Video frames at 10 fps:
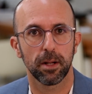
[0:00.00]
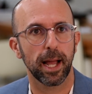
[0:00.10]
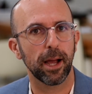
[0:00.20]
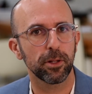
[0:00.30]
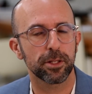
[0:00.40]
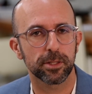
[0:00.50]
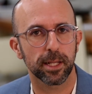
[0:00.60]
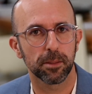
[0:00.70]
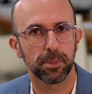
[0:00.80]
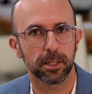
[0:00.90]
how did you
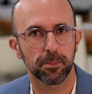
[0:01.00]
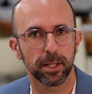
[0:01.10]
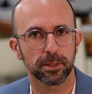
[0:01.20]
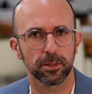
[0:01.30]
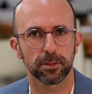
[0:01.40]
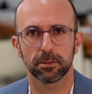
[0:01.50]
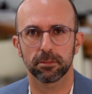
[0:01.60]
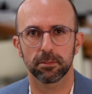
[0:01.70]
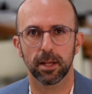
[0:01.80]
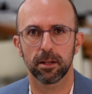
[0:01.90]
sell 1 billion pencils?
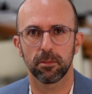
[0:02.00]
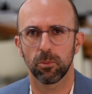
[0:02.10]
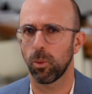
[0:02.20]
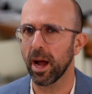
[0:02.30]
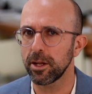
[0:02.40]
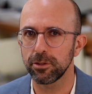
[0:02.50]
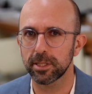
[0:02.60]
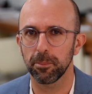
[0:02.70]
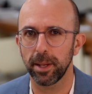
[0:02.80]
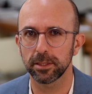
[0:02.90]
And why do you
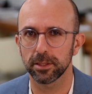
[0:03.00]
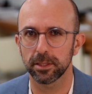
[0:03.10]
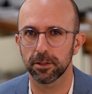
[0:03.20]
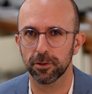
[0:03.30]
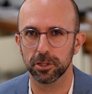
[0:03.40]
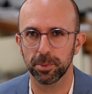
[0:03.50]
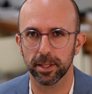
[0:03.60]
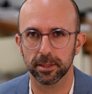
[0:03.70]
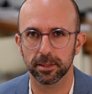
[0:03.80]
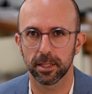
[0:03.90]
sell pencils in the first
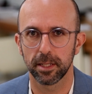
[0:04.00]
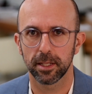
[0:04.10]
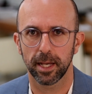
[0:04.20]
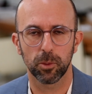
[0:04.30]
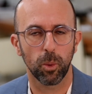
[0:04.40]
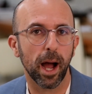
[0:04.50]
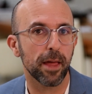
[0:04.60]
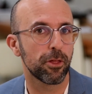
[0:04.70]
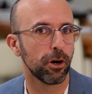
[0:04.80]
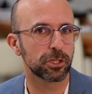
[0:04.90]
place? And
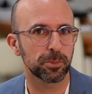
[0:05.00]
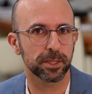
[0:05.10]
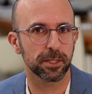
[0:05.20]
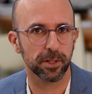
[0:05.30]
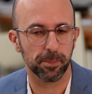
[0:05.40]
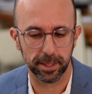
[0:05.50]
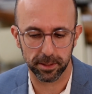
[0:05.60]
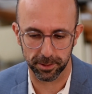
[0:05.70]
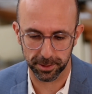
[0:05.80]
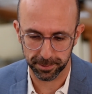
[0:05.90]
why those specific
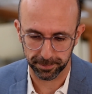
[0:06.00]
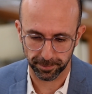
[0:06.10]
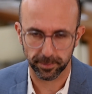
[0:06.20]
pencils?